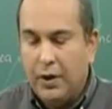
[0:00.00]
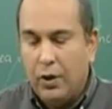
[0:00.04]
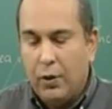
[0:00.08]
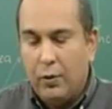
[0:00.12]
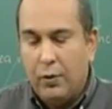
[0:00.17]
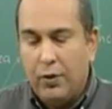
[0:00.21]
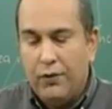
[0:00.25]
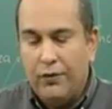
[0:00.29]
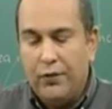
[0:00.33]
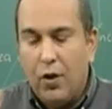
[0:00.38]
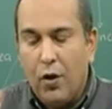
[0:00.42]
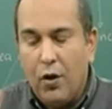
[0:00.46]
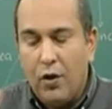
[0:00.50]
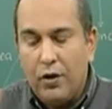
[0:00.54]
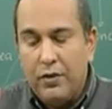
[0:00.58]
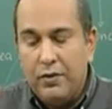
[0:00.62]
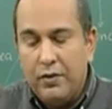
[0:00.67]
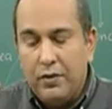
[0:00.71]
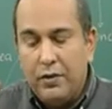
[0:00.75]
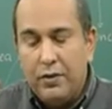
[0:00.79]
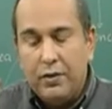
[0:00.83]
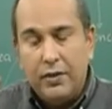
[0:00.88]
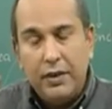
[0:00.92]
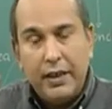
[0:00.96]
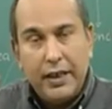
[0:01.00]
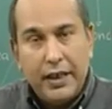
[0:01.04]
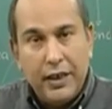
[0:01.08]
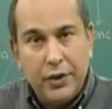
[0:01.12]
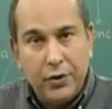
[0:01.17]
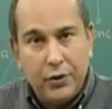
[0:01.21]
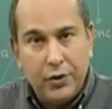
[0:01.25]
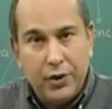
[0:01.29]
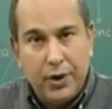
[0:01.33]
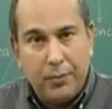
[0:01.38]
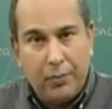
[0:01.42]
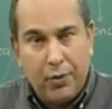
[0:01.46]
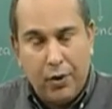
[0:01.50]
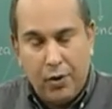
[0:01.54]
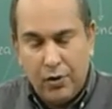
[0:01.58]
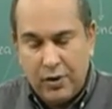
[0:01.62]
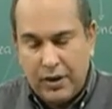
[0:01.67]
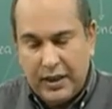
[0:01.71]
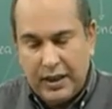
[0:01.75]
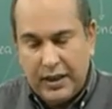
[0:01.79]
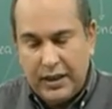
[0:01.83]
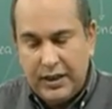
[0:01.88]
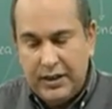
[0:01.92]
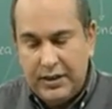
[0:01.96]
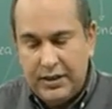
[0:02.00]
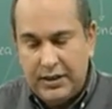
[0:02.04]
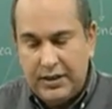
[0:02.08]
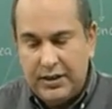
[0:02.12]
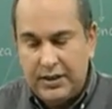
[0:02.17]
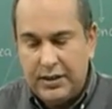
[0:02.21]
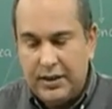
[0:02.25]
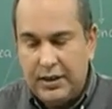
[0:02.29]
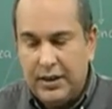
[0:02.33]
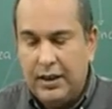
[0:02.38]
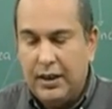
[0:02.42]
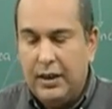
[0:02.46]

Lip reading: We've gone into the bronchus,